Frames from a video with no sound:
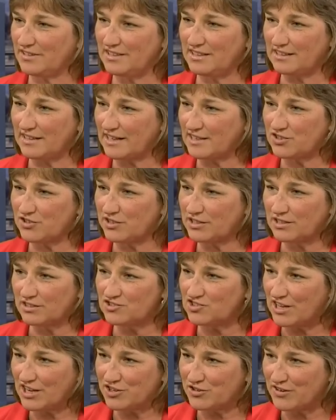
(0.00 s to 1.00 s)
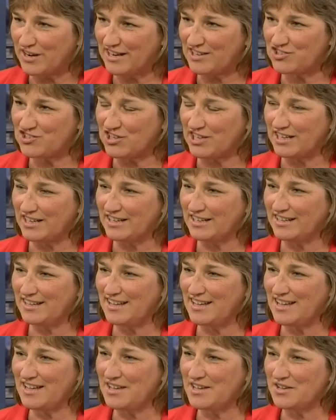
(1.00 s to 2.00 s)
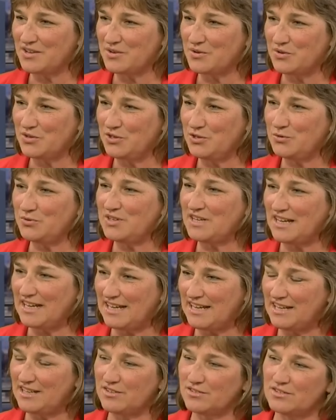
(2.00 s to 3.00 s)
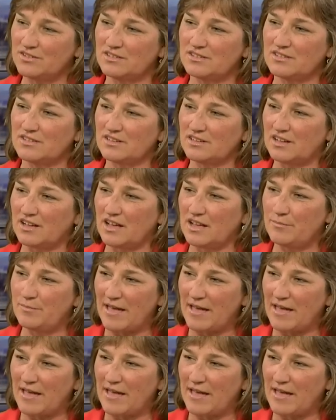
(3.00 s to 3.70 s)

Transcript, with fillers: in electrical generation, you need a